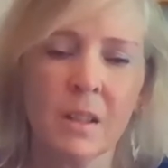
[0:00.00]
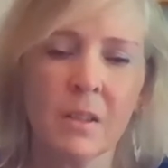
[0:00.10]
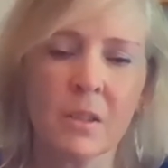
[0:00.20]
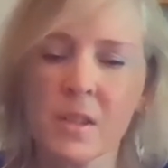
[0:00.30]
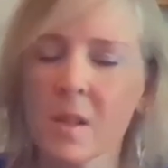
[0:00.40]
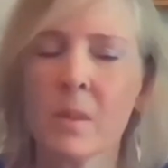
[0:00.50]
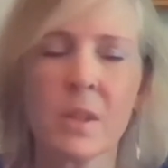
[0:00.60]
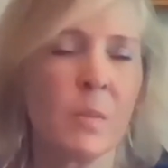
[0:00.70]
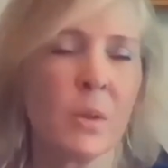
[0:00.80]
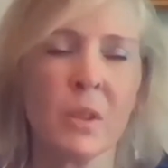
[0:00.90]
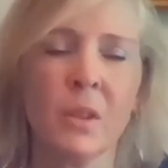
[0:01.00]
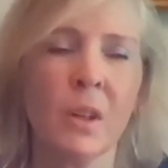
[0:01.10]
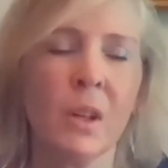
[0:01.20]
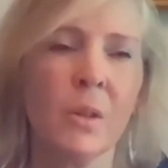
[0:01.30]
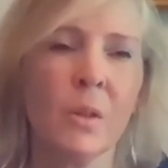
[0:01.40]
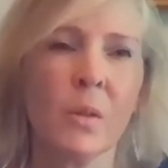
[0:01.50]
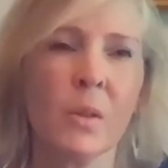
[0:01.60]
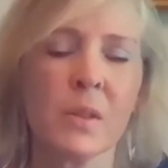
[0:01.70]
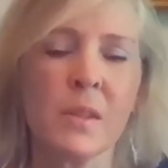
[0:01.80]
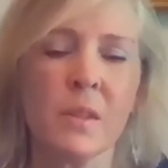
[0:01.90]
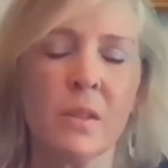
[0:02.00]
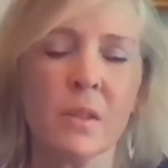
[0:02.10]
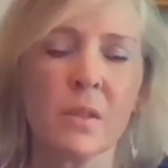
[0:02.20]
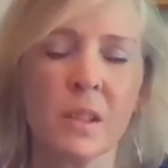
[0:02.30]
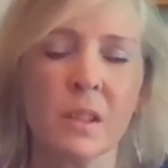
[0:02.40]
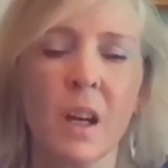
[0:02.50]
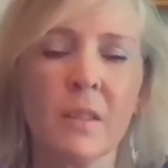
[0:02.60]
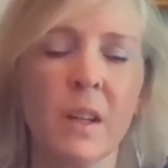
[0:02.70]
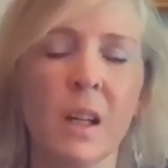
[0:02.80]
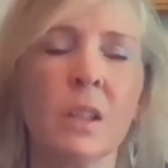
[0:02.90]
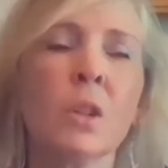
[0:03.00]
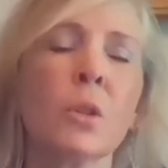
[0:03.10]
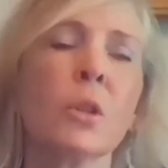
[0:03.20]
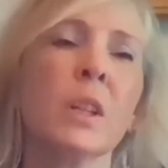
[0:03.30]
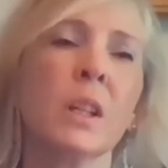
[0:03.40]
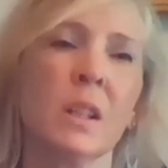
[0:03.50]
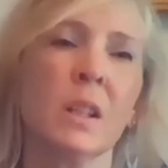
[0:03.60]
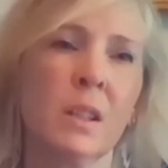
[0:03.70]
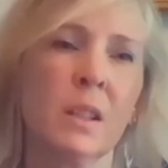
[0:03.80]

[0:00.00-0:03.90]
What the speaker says: there's so much more to know. There's a lot of unlearning